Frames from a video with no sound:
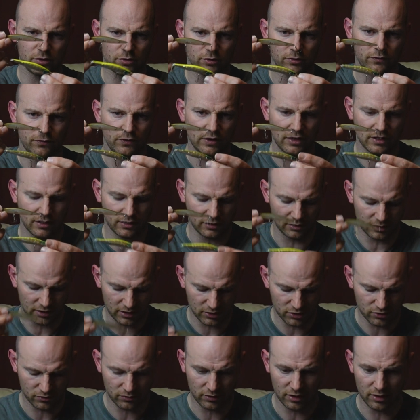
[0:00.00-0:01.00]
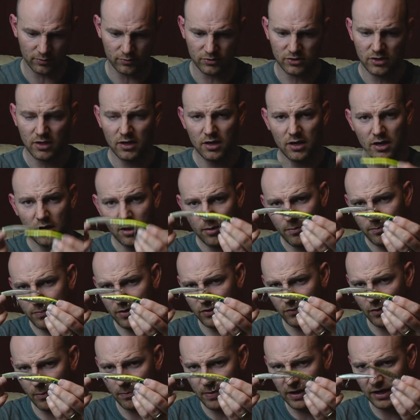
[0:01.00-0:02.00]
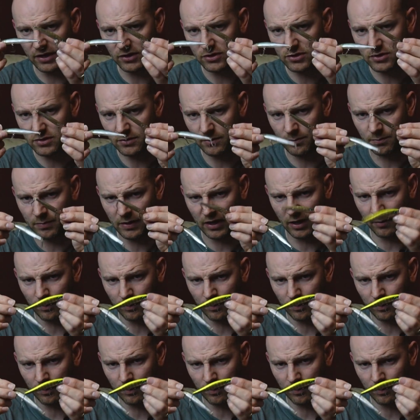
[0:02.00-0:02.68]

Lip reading: good for your clear streams. Bit of a bigger